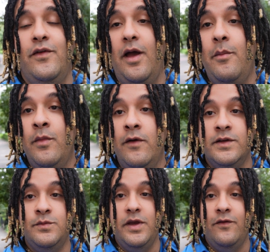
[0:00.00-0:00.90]
If
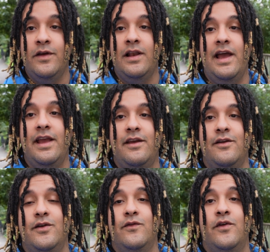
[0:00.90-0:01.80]
it's beef you like, you
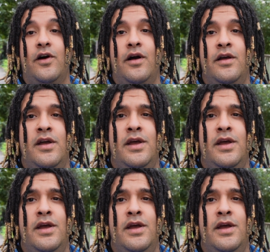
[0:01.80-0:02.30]
know, you've got